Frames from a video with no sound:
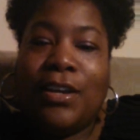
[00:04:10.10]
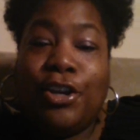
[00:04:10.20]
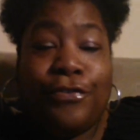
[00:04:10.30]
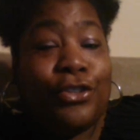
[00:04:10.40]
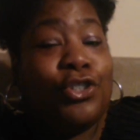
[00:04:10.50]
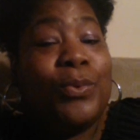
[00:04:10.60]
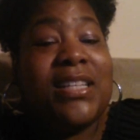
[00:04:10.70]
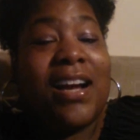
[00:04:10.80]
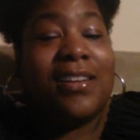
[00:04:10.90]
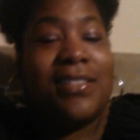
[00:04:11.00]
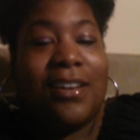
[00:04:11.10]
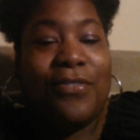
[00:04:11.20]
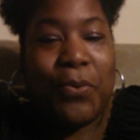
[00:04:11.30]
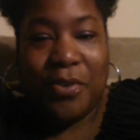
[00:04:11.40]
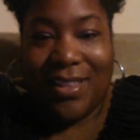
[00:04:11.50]
Your future retired
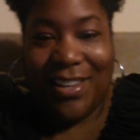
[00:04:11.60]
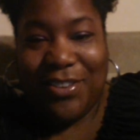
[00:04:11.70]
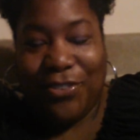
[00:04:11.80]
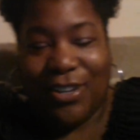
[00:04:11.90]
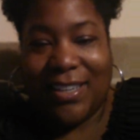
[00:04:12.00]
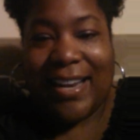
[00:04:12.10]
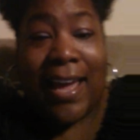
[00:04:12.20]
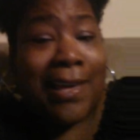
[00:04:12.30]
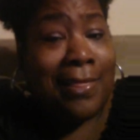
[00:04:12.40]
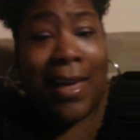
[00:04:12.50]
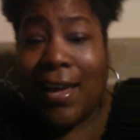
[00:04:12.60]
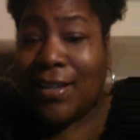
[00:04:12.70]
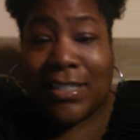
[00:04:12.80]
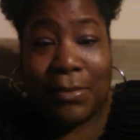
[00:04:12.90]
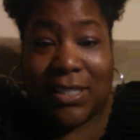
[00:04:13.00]
self will thank you for it. And
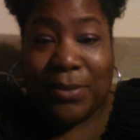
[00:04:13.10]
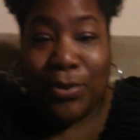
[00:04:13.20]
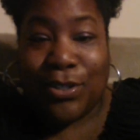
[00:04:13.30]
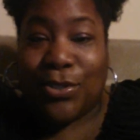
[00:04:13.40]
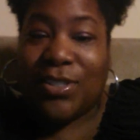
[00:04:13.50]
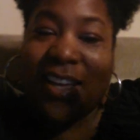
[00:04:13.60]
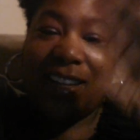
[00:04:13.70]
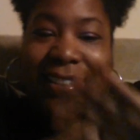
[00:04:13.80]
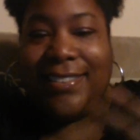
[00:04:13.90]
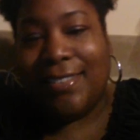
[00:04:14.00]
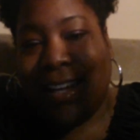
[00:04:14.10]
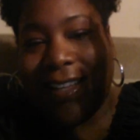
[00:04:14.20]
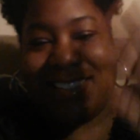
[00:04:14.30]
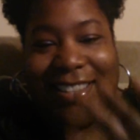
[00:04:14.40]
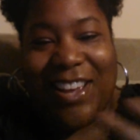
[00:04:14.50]
that is my tip on a Tuesday.
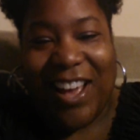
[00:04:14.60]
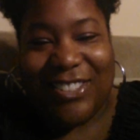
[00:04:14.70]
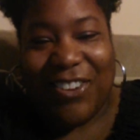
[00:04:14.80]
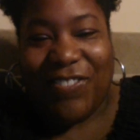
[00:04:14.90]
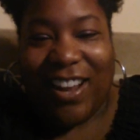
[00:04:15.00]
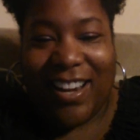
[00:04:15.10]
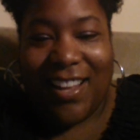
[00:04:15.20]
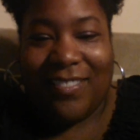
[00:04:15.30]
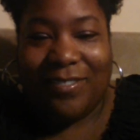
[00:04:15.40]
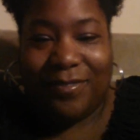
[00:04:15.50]
See you guys on Friday.